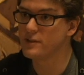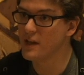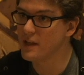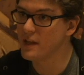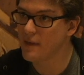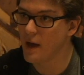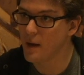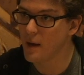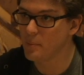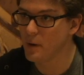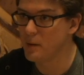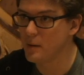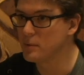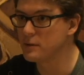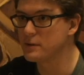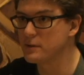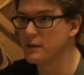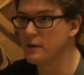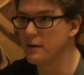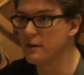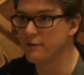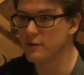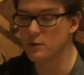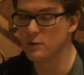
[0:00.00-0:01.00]
I've said that
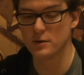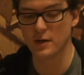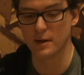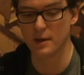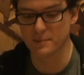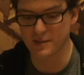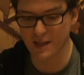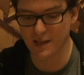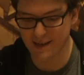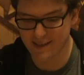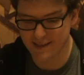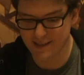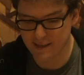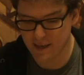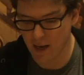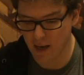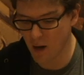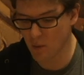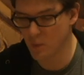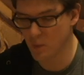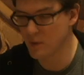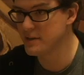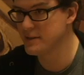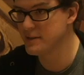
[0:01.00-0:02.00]
publicly a few times. That is
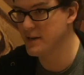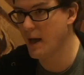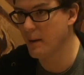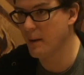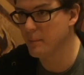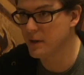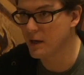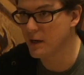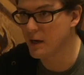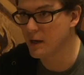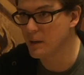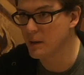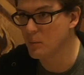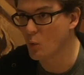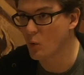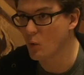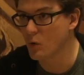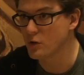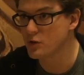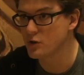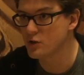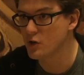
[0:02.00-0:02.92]
not what is happening anymore.